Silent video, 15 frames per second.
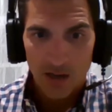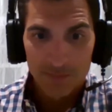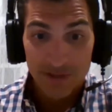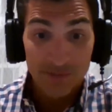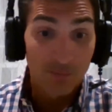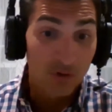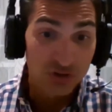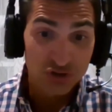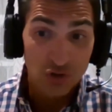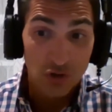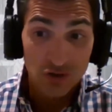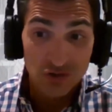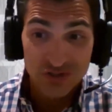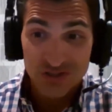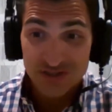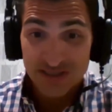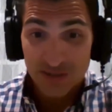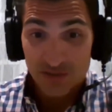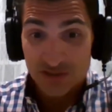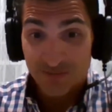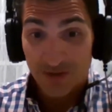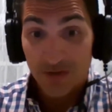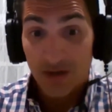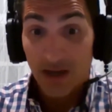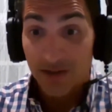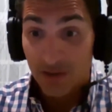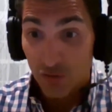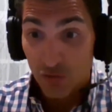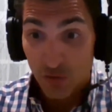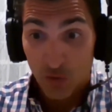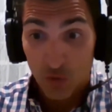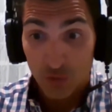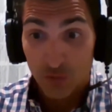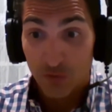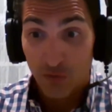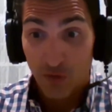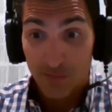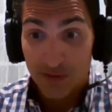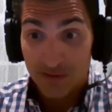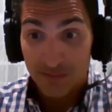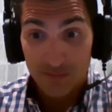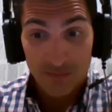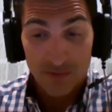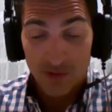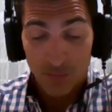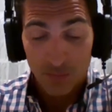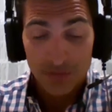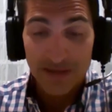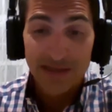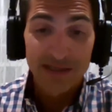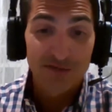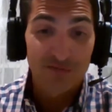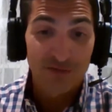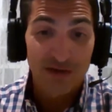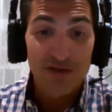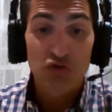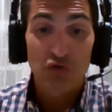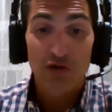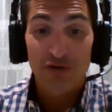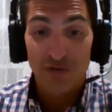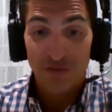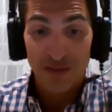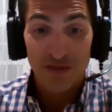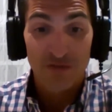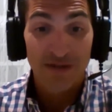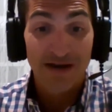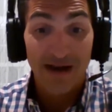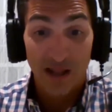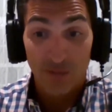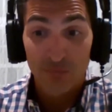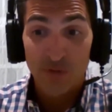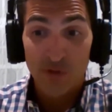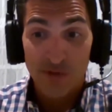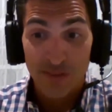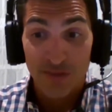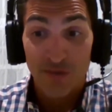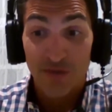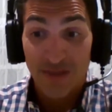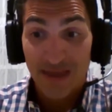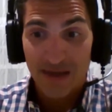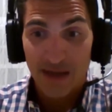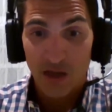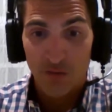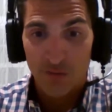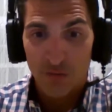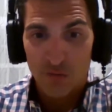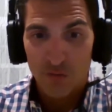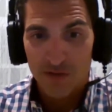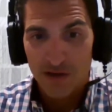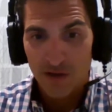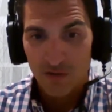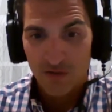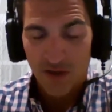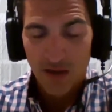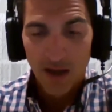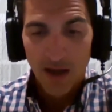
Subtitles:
Did martial arts since I was about 9 years old. So, I mean, plenty of injuries and things that it helped me with and staying healthy through the years.